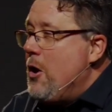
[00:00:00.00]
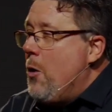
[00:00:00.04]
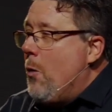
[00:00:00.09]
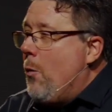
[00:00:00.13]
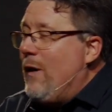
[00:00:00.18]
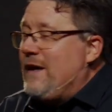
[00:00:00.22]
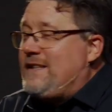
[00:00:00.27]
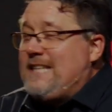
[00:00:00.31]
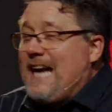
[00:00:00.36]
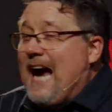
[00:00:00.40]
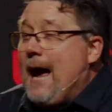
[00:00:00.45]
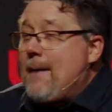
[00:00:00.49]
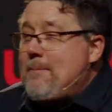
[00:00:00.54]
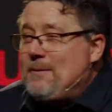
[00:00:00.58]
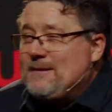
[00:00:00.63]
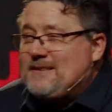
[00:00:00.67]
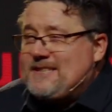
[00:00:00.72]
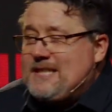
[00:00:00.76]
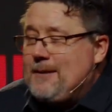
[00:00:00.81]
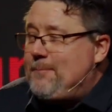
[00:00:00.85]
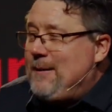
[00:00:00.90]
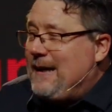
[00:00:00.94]
which
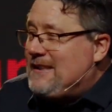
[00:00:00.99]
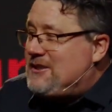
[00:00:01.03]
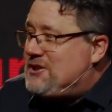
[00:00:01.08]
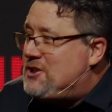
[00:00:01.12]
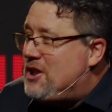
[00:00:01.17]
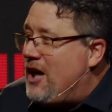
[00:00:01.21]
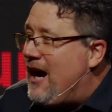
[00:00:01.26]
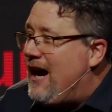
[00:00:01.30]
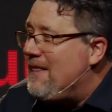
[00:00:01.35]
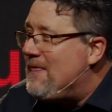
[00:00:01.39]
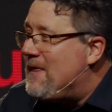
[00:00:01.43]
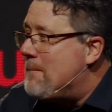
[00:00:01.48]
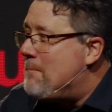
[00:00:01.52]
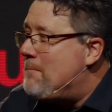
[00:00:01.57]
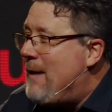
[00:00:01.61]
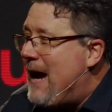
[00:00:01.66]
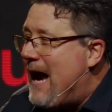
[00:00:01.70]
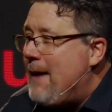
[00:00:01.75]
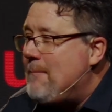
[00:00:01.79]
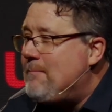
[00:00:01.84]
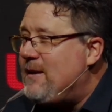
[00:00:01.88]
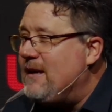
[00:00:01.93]
happens to be John the
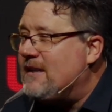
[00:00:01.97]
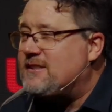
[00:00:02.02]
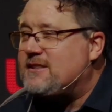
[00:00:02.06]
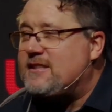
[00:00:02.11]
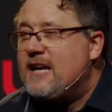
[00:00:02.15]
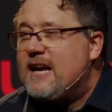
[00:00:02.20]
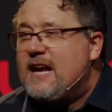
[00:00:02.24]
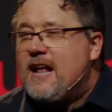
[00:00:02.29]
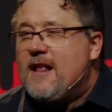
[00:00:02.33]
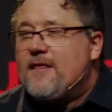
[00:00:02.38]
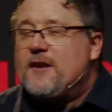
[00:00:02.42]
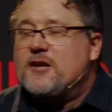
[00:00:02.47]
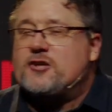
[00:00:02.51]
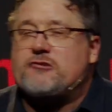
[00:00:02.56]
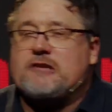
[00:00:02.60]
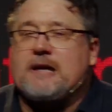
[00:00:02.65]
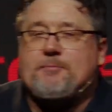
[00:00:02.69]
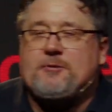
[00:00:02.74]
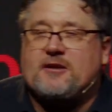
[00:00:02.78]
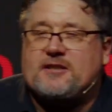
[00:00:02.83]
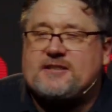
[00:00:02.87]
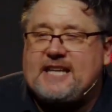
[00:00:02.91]
Baptist, the
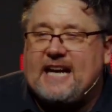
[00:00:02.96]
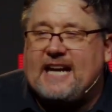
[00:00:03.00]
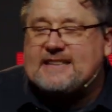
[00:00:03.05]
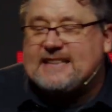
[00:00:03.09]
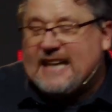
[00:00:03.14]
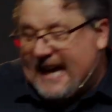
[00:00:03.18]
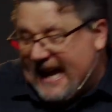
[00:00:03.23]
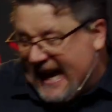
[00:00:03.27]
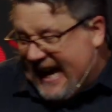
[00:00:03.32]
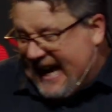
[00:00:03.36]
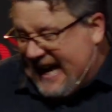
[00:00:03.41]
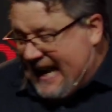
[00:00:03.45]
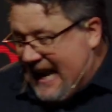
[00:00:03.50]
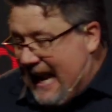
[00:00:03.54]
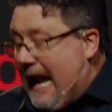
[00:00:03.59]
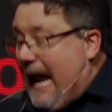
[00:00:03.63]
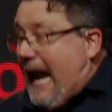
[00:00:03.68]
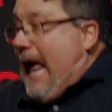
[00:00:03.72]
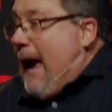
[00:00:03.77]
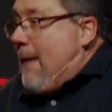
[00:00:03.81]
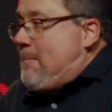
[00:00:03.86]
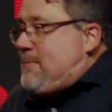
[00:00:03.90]
scripture says he
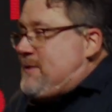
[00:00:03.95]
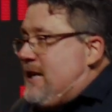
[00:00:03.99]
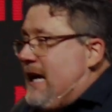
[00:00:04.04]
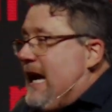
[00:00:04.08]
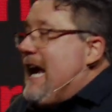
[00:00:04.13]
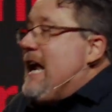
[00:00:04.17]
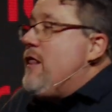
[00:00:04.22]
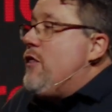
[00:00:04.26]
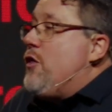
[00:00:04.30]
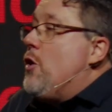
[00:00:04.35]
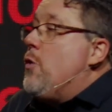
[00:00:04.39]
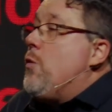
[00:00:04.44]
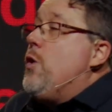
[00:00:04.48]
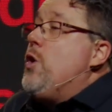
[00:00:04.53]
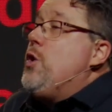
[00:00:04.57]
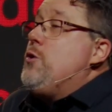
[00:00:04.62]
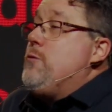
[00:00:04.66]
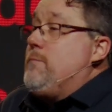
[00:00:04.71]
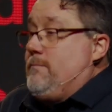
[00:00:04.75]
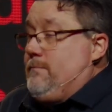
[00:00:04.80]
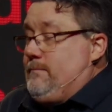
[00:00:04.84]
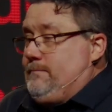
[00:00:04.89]
leapt in the
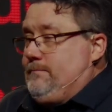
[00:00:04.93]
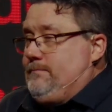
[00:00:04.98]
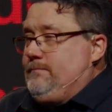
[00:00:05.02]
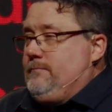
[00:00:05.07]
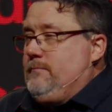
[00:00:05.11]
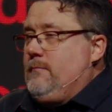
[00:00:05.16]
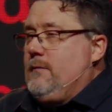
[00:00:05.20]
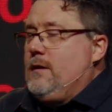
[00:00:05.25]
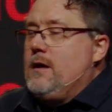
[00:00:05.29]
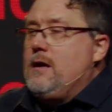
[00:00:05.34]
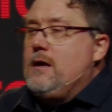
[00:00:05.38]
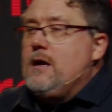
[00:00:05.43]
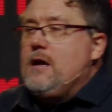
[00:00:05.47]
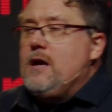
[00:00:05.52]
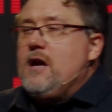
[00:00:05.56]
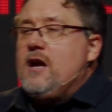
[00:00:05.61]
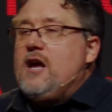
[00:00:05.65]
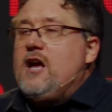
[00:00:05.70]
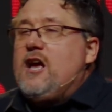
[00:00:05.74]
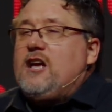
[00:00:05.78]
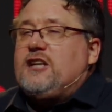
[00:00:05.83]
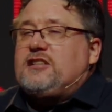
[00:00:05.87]
womb.
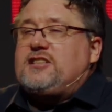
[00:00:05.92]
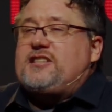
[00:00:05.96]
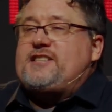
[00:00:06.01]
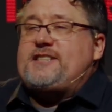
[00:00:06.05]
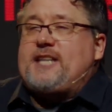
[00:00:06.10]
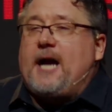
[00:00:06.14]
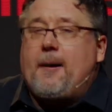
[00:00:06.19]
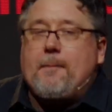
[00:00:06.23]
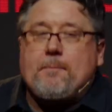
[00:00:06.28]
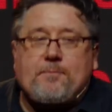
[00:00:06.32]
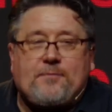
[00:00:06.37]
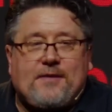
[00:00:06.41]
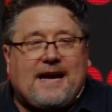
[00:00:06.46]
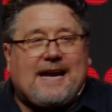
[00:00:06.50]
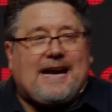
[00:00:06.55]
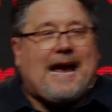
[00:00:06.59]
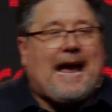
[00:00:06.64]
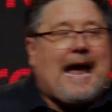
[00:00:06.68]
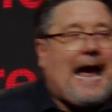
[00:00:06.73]
Something